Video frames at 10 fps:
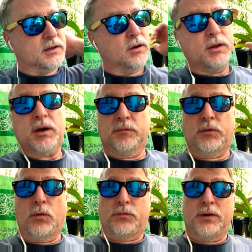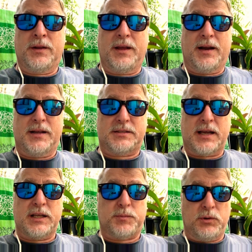You can vote in the United
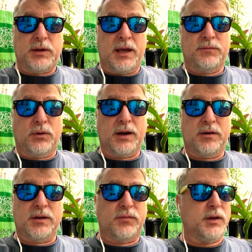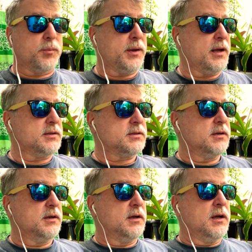States, but you can't vote here in the
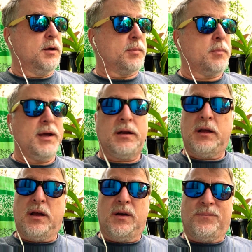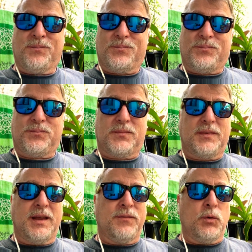Philippines. But I mean,
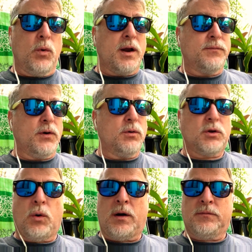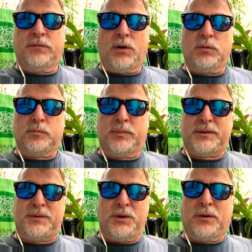if you want to vote, go out and vote, but
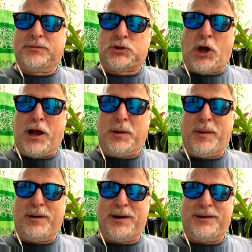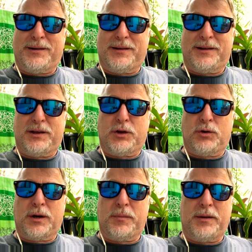you don't have to talk about it. You
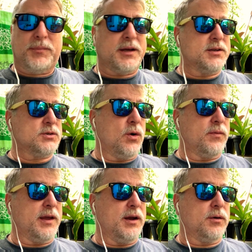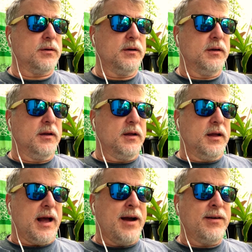know what I mean? Because over here,
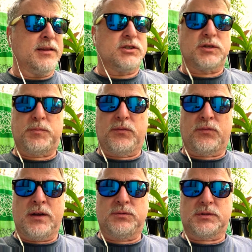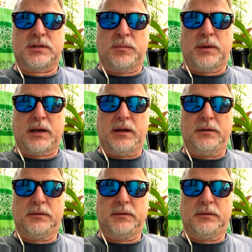I'd rather just be friends with somebody.